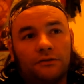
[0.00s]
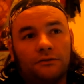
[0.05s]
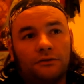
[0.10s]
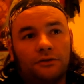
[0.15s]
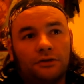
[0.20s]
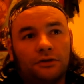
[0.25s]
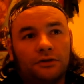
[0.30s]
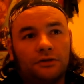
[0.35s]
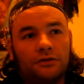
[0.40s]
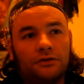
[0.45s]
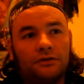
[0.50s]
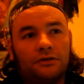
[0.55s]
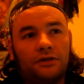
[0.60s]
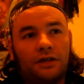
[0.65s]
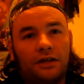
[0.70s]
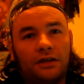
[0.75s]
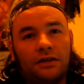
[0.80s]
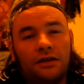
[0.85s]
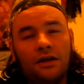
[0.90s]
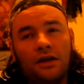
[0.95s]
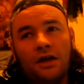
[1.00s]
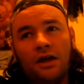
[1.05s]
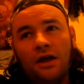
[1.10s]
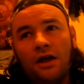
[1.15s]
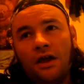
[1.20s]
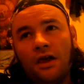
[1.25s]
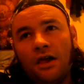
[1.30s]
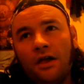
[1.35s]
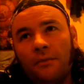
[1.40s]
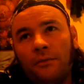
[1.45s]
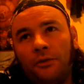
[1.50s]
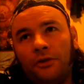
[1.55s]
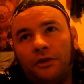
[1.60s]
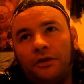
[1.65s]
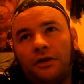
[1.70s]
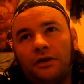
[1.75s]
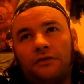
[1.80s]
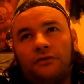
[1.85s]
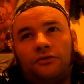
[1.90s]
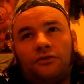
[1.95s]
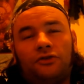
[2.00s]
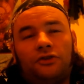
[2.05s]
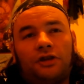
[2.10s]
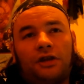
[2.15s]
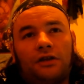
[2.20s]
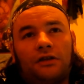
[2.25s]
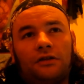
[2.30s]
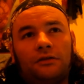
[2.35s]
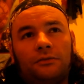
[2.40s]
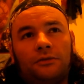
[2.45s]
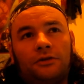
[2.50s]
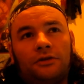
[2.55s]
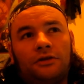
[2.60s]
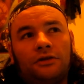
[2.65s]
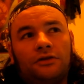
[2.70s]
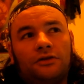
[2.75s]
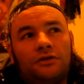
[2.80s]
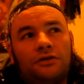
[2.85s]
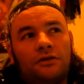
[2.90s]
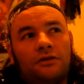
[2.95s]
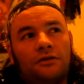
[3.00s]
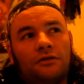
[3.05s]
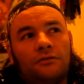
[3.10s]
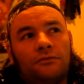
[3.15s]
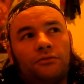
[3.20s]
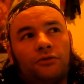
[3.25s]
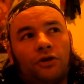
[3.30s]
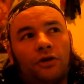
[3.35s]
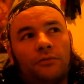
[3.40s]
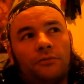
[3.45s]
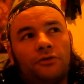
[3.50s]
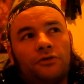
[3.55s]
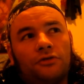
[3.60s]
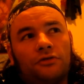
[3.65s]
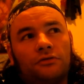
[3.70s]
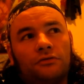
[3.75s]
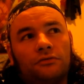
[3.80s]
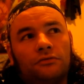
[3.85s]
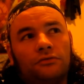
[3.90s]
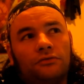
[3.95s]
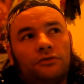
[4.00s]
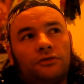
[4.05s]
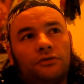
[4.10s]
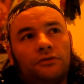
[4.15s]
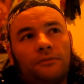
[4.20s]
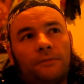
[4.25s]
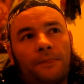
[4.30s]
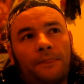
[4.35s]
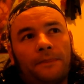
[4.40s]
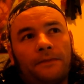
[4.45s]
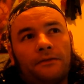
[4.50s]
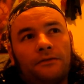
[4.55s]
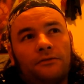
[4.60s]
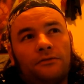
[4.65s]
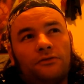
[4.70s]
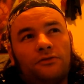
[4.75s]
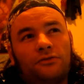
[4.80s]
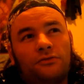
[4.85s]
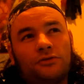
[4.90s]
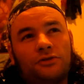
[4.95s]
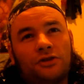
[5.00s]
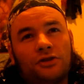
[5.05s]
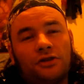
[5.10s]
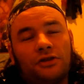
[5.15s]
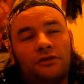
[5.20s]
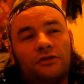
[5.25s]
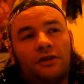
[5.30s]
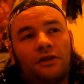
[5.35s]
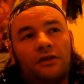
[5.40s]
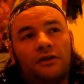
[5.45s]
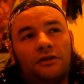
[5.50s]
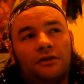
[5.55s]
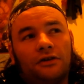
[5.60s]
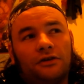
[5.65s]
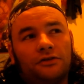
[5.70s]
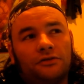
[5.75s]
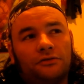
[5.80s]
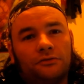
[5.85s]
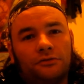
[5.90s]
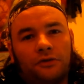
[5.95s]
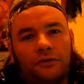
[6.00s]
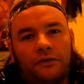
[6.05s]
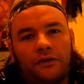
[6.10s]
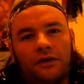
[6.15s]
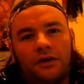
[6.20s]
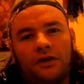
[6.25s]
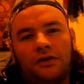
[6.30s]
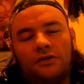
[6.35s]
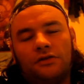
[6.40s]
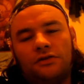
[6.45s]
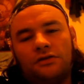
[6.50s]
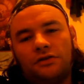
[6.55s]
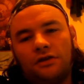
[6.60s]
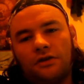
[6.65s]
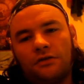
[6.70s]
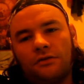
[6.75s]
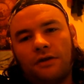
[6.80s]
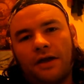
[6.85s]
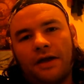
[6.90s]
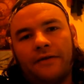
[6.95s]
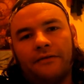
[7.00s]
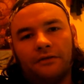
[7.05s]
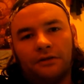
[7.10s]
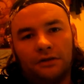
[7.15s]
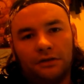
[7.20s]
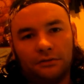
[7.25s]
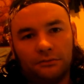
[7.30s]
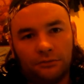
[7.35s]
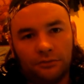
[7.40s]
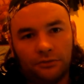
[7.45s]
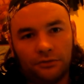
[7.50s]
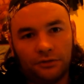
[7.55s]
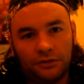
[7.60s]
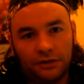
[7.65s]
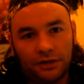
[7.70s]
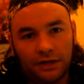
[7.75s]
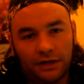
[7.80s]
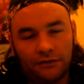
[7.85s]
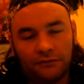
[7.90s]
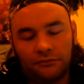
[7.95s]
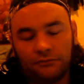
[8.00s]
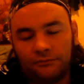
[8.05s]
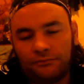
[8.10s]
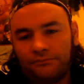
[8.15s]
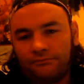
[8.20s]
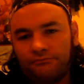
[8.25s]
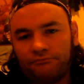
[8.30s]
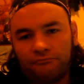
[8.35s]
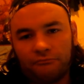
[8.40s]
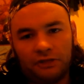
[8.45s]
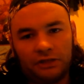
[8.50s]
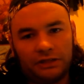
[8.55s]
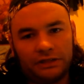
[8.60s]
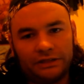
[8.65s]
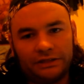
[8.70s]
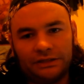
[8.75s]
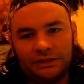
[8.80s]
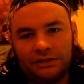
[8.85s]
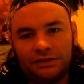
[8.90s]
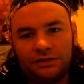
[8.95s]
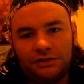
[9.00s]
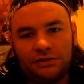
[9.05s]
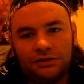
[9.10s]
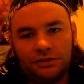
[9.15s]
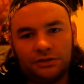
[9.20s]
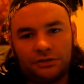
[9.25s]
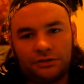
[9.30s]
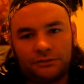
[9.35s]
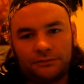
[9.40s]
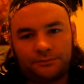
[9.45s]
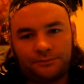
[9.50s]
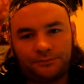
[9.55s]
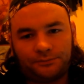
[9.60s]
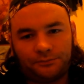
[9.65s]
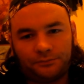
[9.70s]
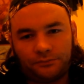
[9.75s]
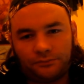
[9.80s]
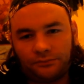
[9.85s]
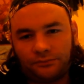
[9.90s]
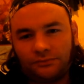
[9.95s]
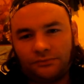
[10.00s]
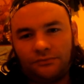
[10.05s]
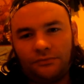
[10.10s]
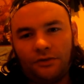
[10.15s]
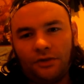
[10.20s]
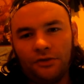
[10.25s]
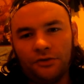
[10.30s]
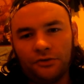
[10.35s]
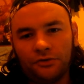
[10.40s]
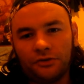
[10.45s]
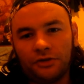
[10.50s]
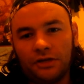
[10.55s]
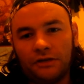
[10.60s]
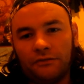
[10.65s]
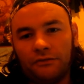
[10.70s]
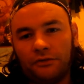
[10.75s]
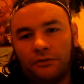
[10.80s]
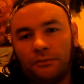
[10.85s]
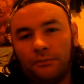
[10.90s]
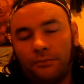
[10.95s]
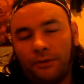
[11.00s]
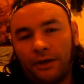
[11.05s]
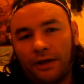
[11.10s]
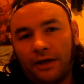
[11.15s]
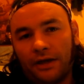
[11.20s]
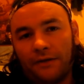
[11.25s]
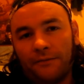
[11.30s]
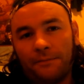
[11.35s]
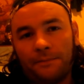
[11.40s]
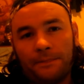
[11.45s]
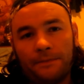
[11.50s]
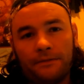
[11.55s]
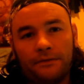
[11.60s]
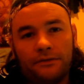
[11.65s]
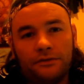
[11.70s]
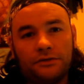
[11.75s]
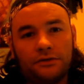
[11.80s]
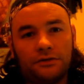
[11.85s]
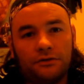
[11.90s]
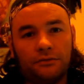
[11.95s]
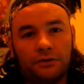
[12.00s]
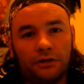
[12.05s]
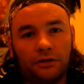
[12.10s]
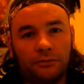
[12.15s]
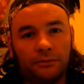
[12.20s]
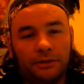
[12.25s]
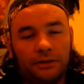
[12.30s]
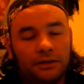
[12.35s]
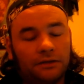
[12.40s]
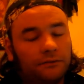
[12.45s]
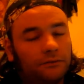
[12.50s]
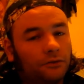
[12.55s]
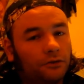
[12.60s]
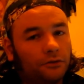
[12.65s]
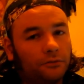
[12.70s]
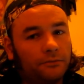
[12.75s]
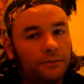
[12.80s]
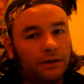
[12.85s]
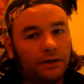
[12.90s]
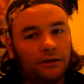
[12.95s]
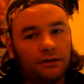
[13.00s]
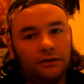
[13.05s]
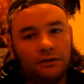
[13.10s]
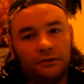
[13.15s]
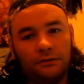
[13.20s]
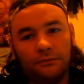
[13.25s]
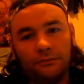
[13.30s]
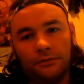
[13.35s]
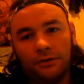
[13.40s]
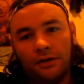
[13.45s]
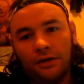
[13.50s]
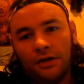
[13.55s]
of church and state. But the kind of Christianity we teach in primary schools and to a certain extent in high schools over here is so heavily watered down that it's just doesn't even compare to hillbilly fundamentalism.